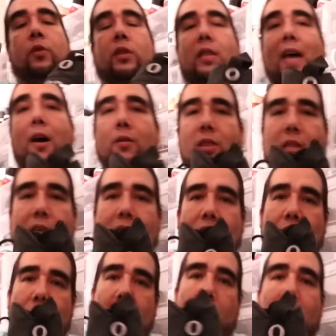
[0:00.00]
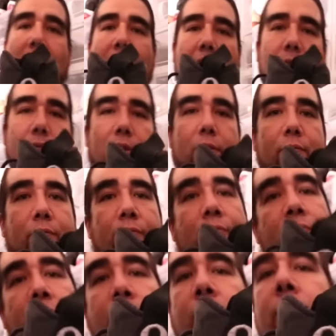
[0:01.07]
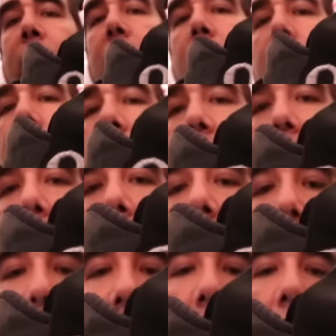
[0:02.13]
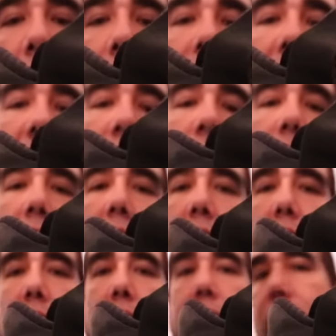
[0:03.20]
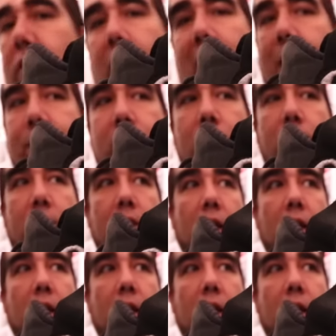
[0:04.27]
without this on the back of it, would everybody be going crazy for these shoes? Absolutely